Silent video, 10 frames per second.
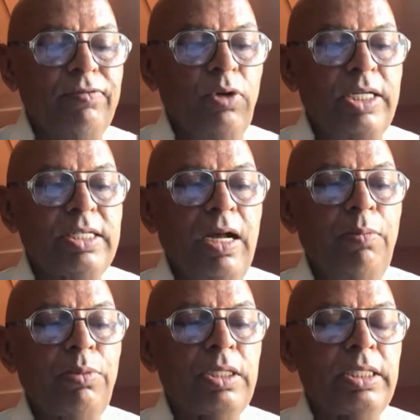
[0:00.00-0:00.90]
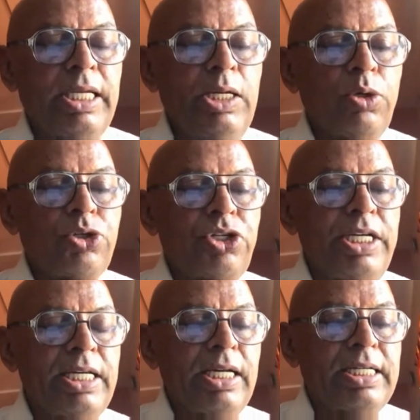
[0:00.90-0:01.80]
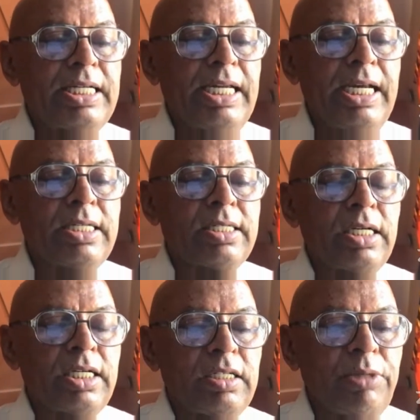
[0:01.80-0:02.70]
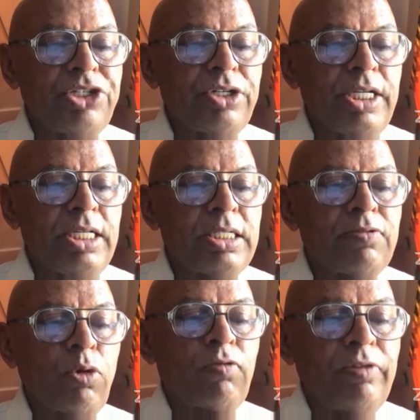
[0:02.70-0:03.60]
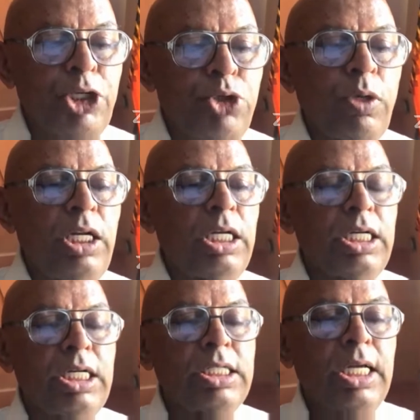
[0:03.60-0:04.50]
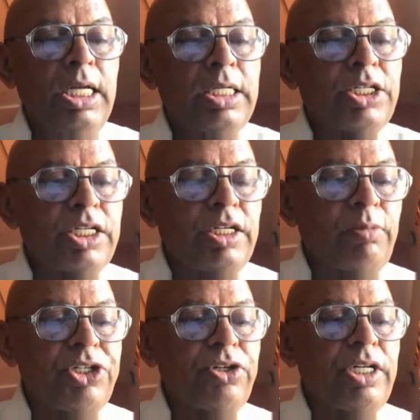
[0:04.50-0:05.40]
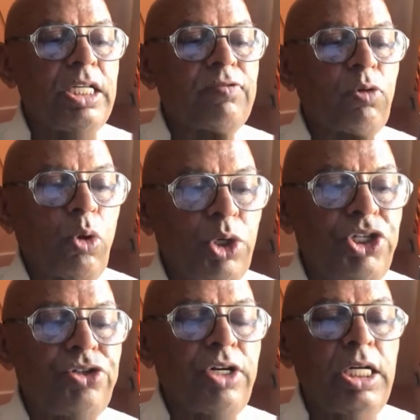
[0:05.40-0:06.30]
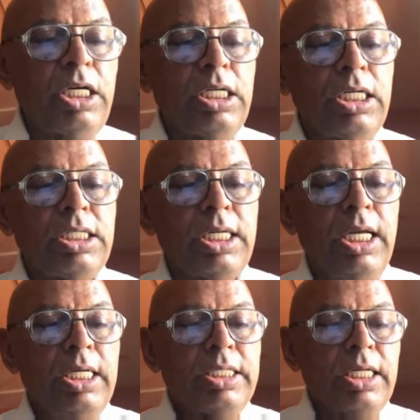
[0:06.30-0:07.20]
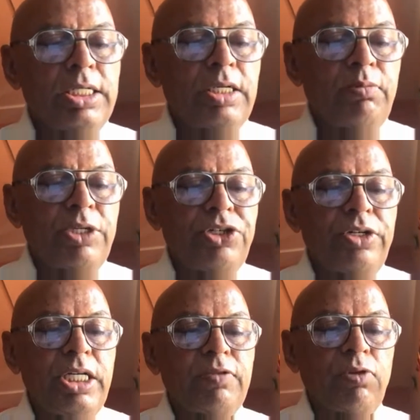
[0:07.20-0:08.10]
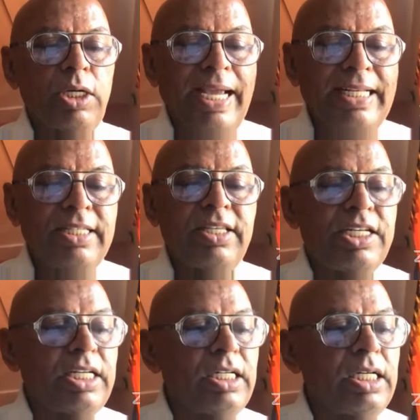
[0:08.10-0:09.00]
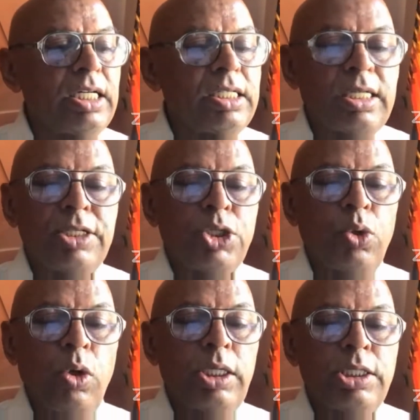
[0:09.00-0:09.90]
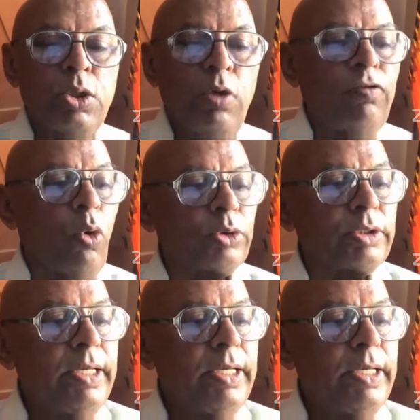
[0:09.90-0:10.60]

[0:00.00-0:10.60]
For example, he or she can create certain materials for visual learners, certain materials for auditory learners, certain materials for kinesthetic learners, and so on and so forth.